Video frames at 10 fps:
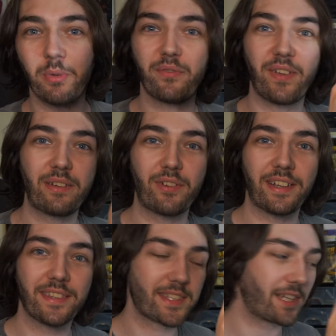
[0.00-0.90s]
my favourite
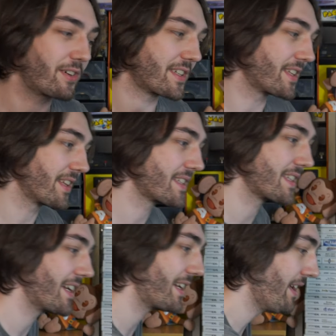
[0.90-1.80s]
in the series to this
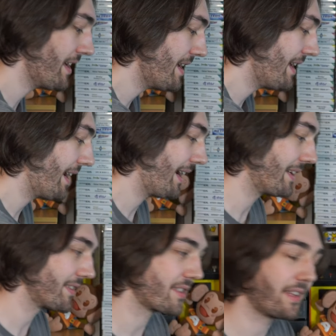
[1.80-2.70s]
day,
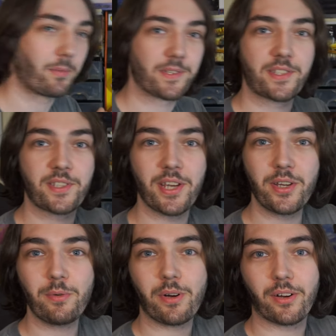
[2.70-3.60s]
and there was
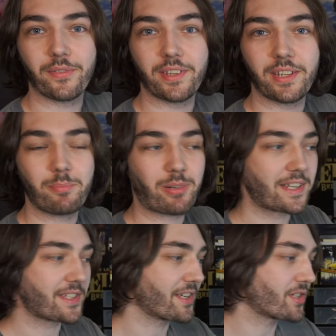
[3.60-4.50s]
2 on the
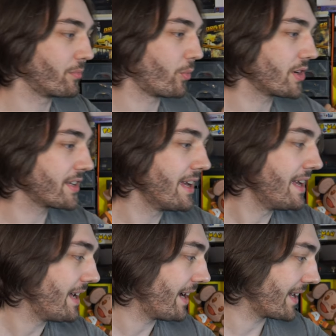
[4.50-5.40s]
PlayStation 1,
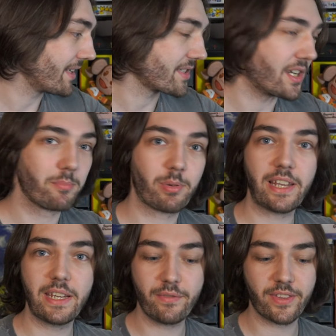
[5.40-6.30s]
and I
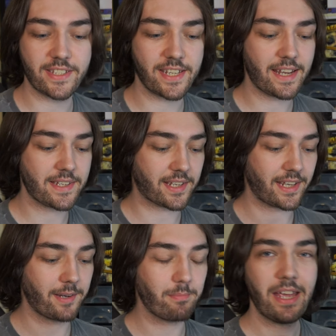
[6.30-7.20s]
believe the DS
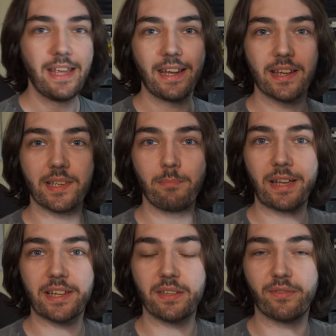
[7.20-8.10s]
game is a
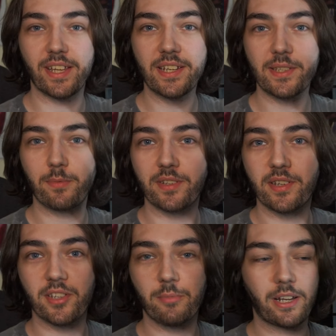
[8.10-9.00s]
mix of this, which
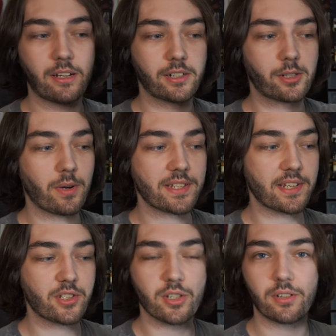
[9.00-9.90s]
is Umihara Kawase
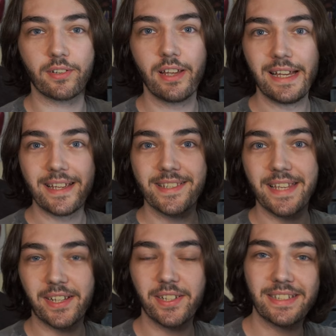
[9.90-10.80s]
Shun
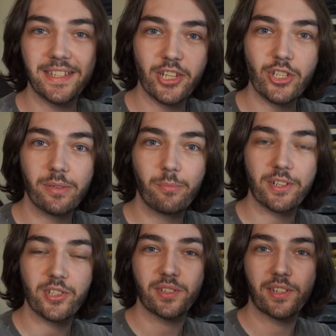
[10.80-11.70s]
2nd edition,
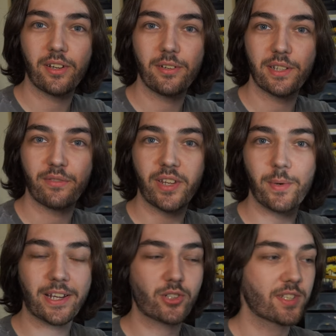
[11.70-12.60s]
which included a few
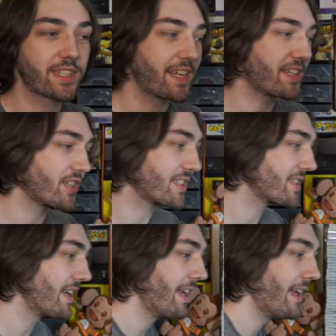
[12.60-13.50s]
extra stages,